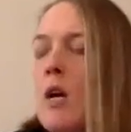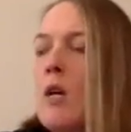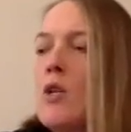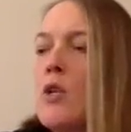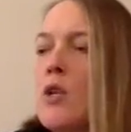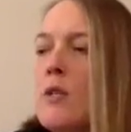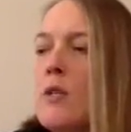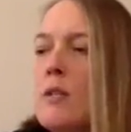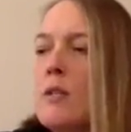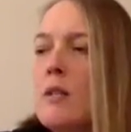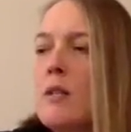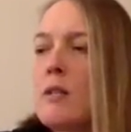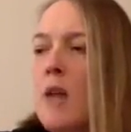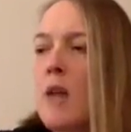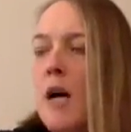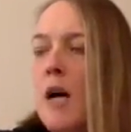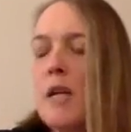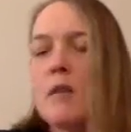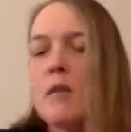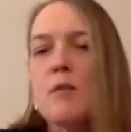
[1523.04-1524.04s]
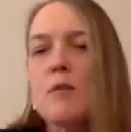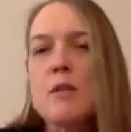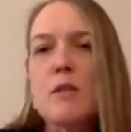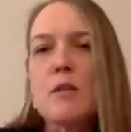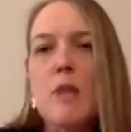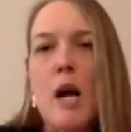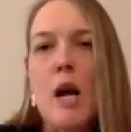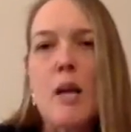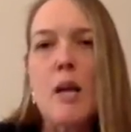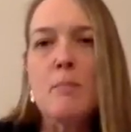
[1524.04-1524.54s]
just as kind of a
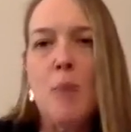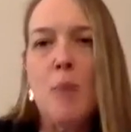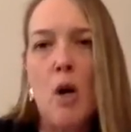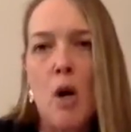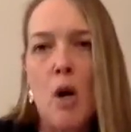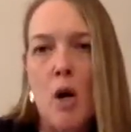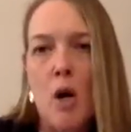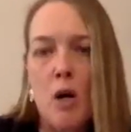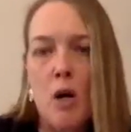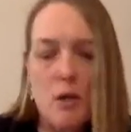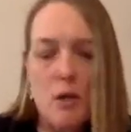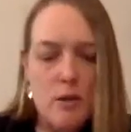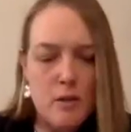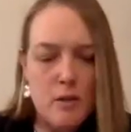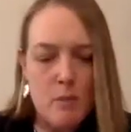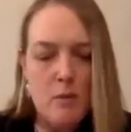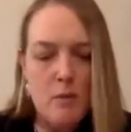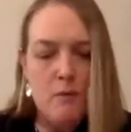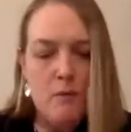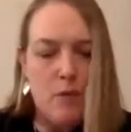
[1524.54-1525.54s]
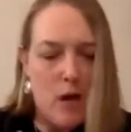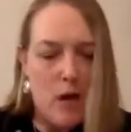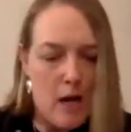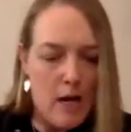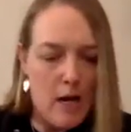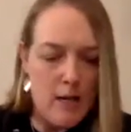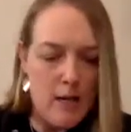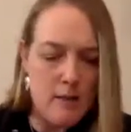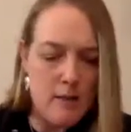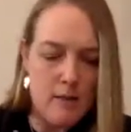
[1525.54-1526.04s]
sidebar, some
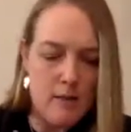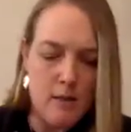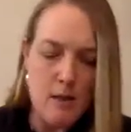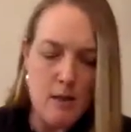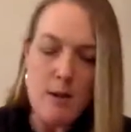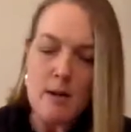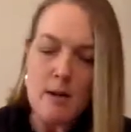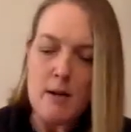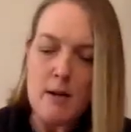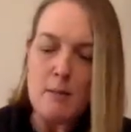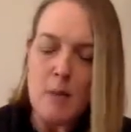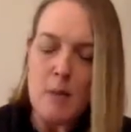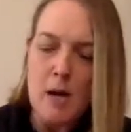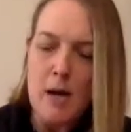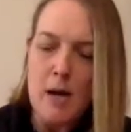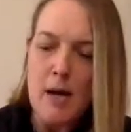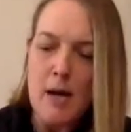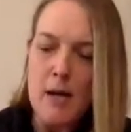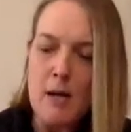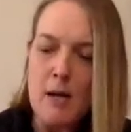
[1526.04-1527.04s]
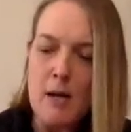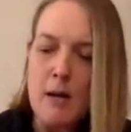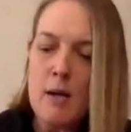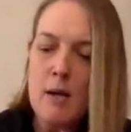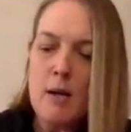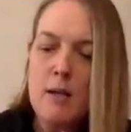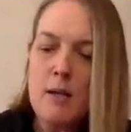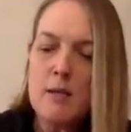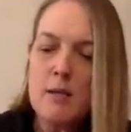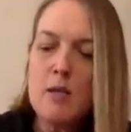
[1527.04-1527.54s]
advice, I
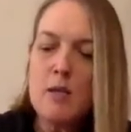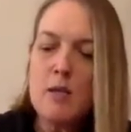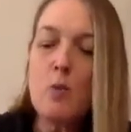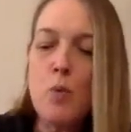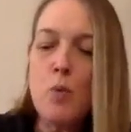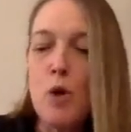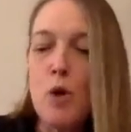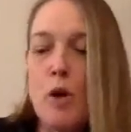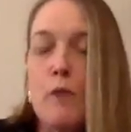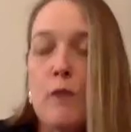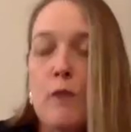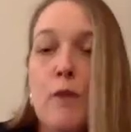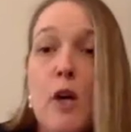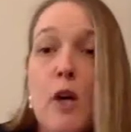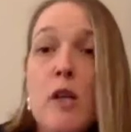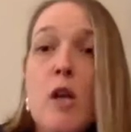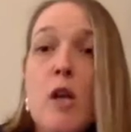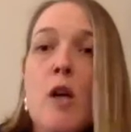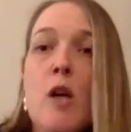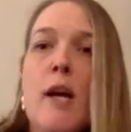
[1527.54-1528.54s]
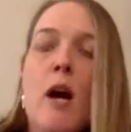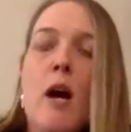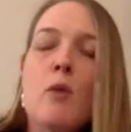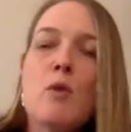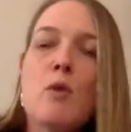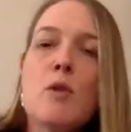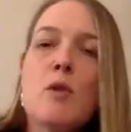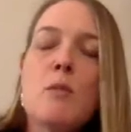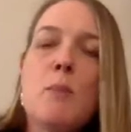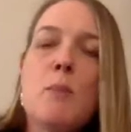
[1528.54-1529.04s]
still work very long
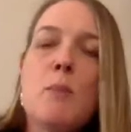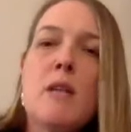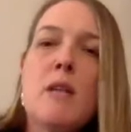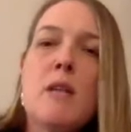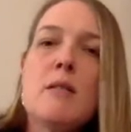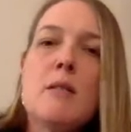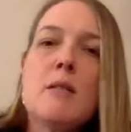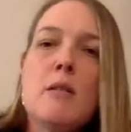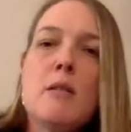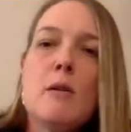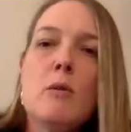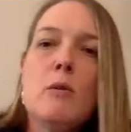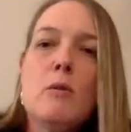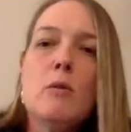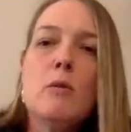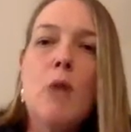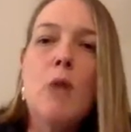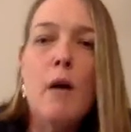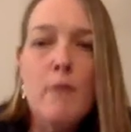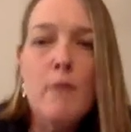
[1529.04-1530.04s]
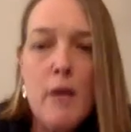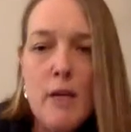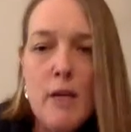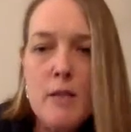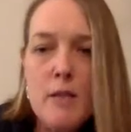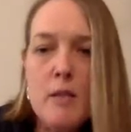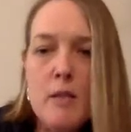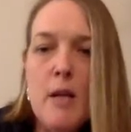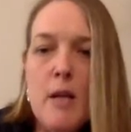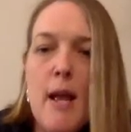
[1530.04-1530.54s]
hours, but I still love
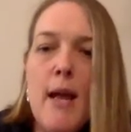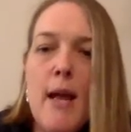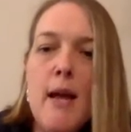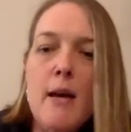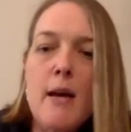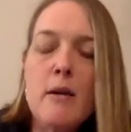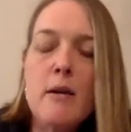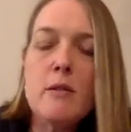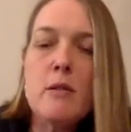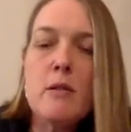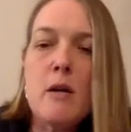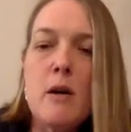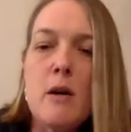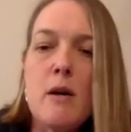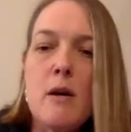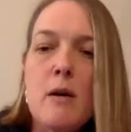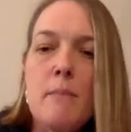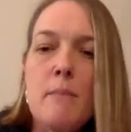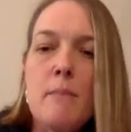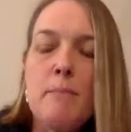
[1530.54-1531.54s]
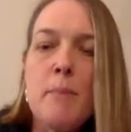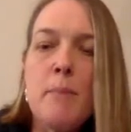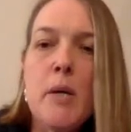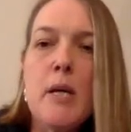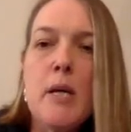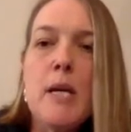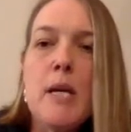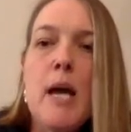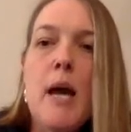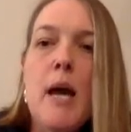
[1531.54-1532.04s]
it. And, but
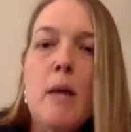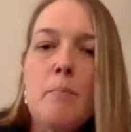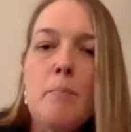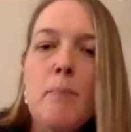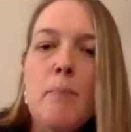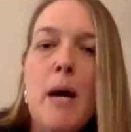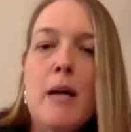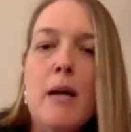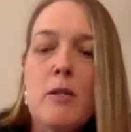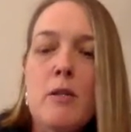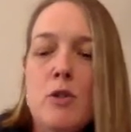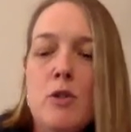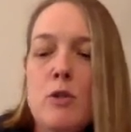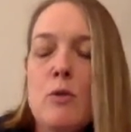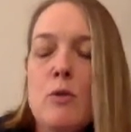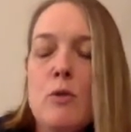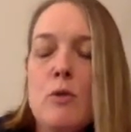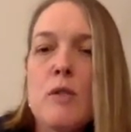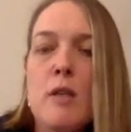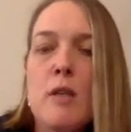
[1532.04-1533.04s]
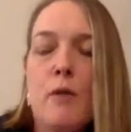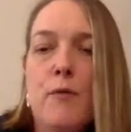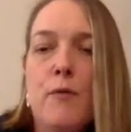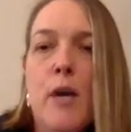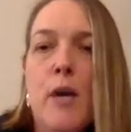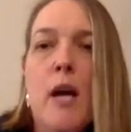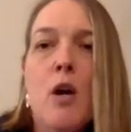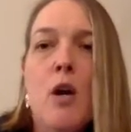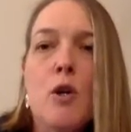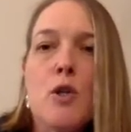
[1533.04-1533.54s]
again, back to
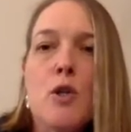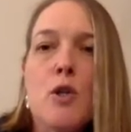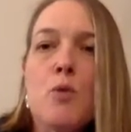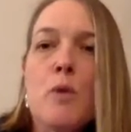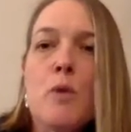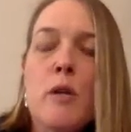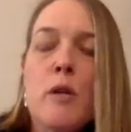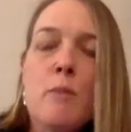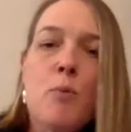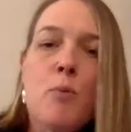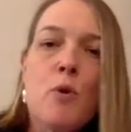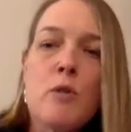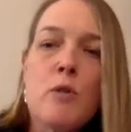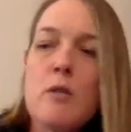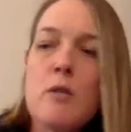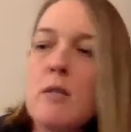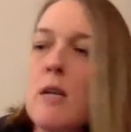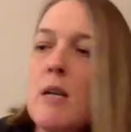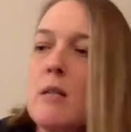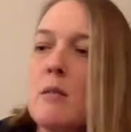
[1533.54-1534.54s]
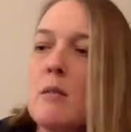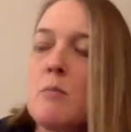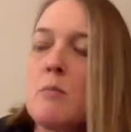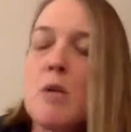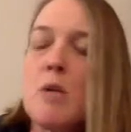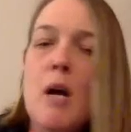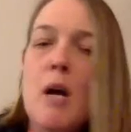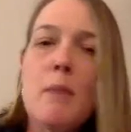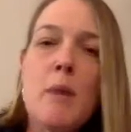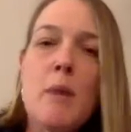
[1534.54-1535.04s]
self-care, it's really important to take some
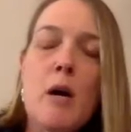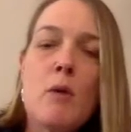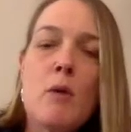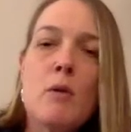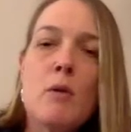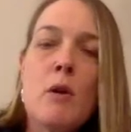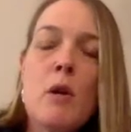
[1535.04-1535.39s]
time out